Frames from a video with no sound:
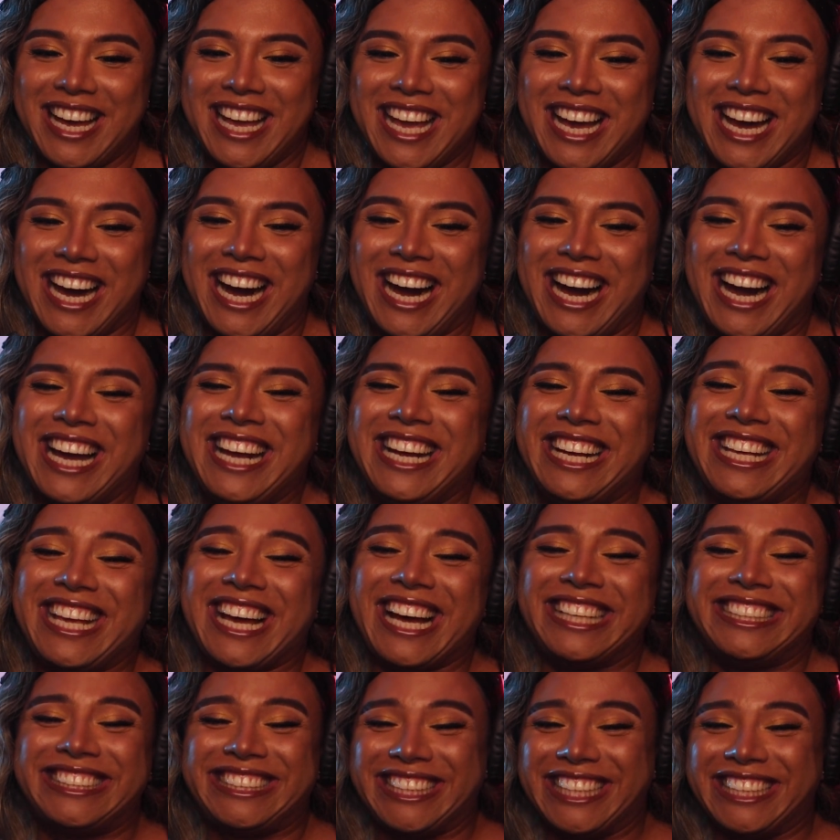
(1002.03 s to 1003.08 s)

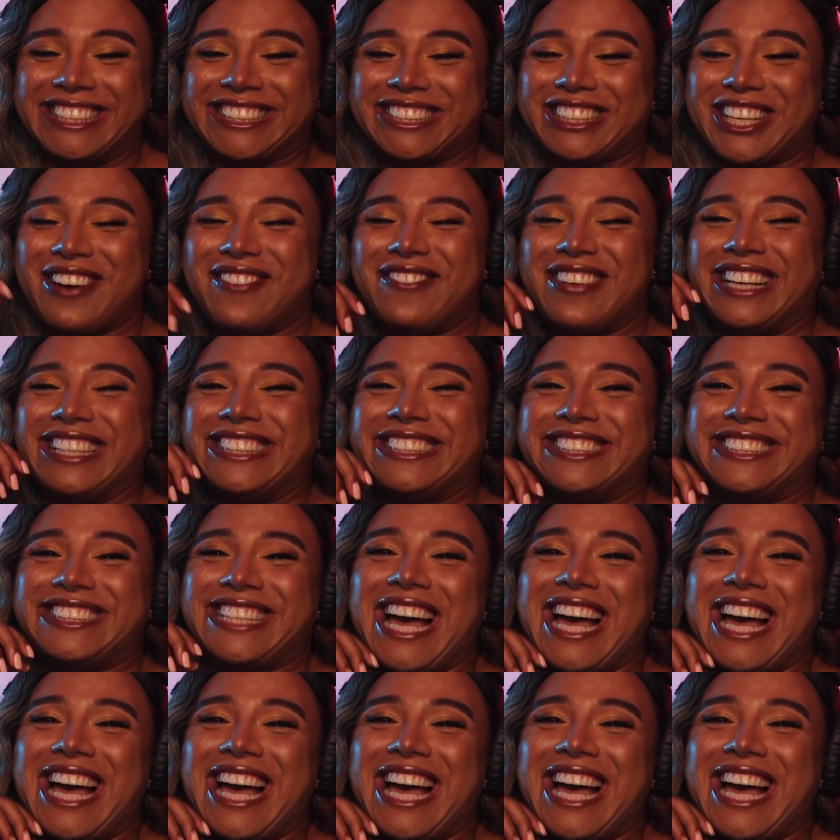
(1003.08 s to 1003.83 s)
yes, she's serving